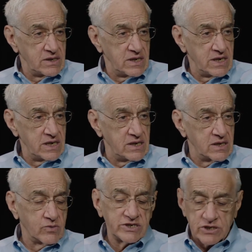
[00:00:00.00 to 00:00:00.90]
And the
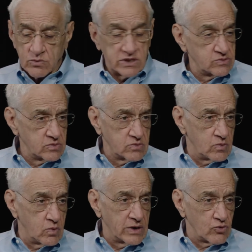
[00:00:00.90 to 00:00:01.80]
question was,
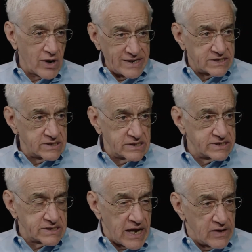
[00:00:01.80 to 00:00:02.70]
what rights did
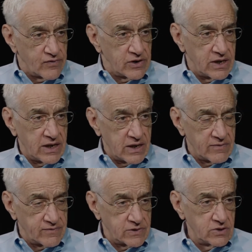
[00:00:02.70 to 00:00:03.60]
Stanford
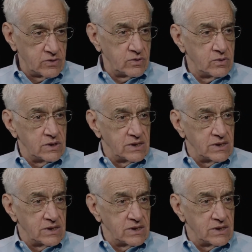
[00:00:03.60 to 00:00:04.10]
have to